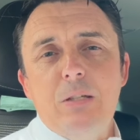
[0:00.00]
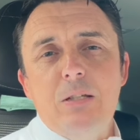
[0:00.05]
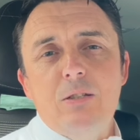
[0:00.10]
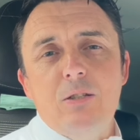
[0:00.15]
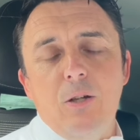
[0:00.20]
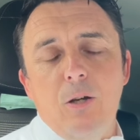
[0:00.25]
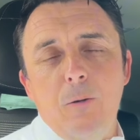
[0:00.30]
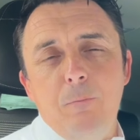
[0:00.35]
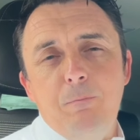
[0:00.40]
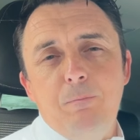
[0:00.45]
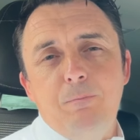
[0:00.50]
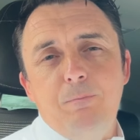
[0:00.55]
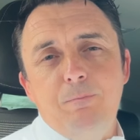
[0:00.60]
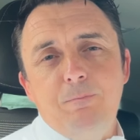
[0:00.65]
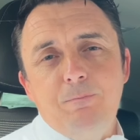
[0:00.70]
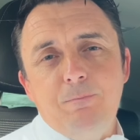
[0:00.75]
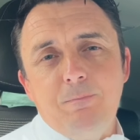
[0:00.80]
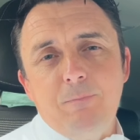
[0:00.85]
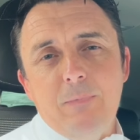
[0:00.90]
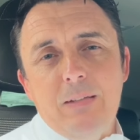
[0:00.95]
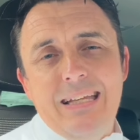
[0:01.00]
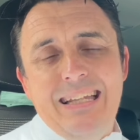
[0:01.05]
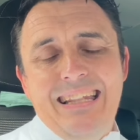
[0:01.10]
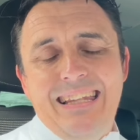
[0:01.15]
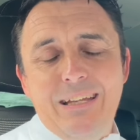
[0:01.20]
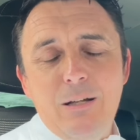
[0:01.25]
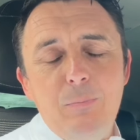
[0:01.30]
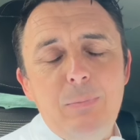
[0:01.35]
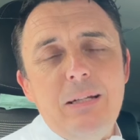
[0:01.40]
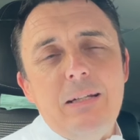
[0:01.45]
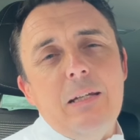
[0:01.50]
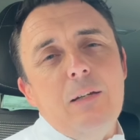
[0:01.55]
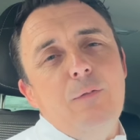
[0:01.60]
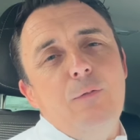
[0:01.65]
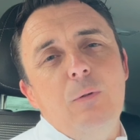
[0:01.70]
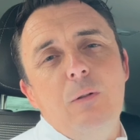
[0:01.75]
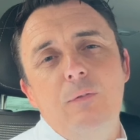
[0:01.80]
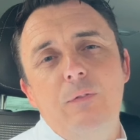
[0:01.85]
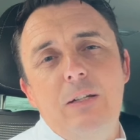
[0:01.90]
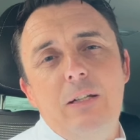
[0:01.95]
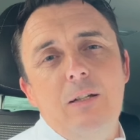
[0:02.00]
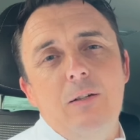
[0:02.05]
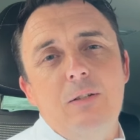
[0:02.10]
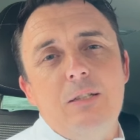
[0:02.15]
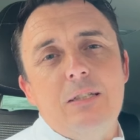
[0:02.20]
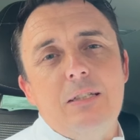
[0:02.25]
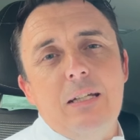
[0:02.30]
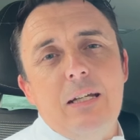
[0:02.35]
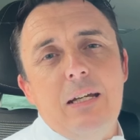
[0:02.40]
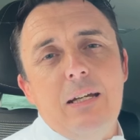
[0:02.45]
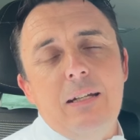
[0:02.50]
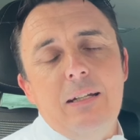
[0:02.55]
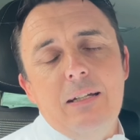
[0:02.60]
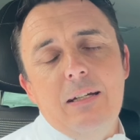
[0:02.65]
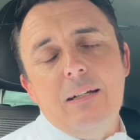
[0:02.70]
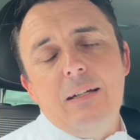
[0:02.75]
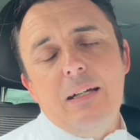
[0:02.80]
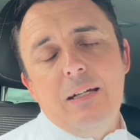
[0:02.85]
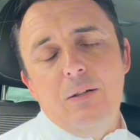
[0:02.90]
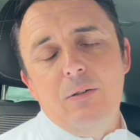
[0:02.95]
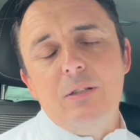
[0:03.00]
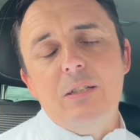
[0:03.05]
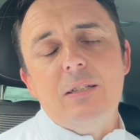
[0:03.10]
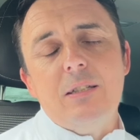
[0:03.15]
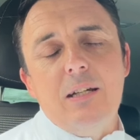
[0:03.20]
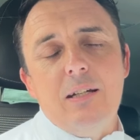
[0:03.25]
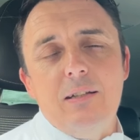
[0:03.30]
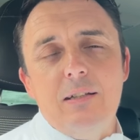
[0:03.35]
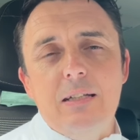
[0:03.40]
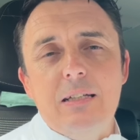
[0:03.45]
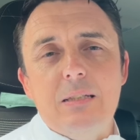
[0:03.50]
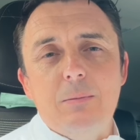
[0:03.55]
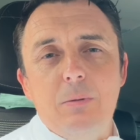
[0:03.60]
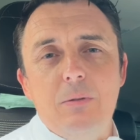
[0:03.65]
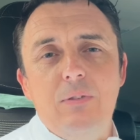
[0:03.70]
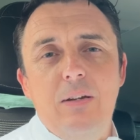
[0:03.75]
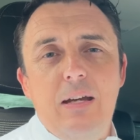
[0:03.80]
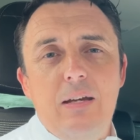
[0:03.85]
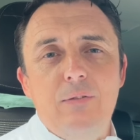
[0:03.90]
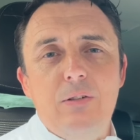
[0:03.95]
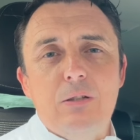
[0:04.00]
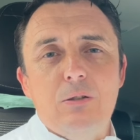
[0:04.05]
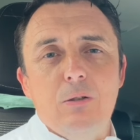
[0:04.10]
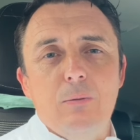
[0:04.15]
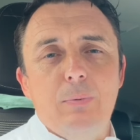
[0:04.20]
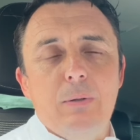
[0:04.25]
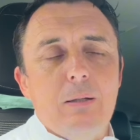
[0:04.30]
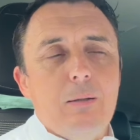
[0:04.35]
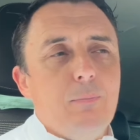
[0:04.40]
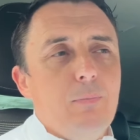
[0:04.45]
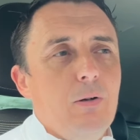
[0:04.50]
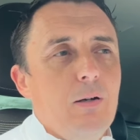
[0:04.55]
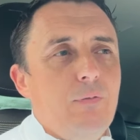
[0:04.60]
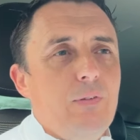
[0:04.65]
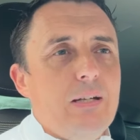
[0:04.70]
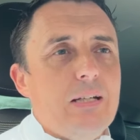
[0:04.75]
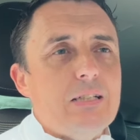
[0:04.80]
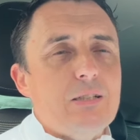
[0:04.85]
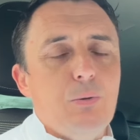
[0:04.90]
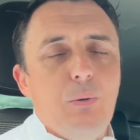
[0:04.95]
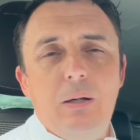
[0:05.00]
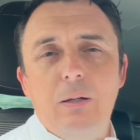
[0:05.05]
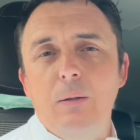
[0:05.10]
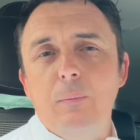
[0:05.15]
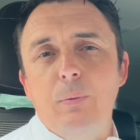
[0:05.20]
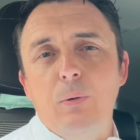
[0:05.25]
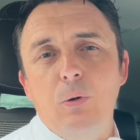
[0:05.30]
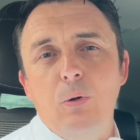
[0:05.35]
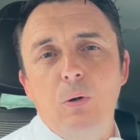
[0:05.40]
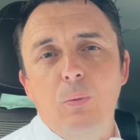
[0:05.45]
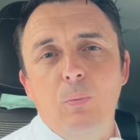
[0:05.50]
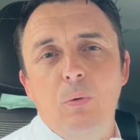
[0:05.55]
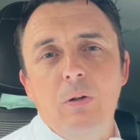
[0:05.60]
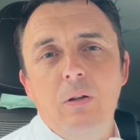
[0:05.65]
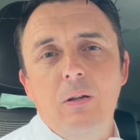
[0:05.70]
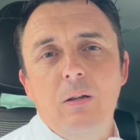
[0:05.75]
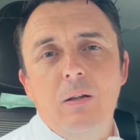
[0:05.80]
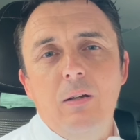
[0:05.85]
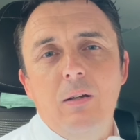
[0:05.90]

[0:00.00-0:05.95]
So a little bit different the video today, and I understand it is a bit of a heavy topic, but I think it's quite an important one.